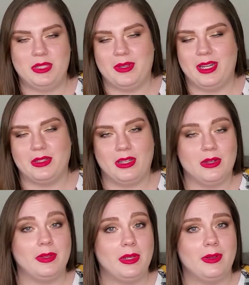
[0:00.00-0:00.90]
We got along
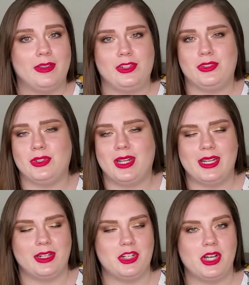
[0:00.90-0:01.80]
really well. She was great at
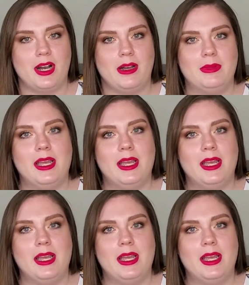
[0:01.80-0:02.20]
her job.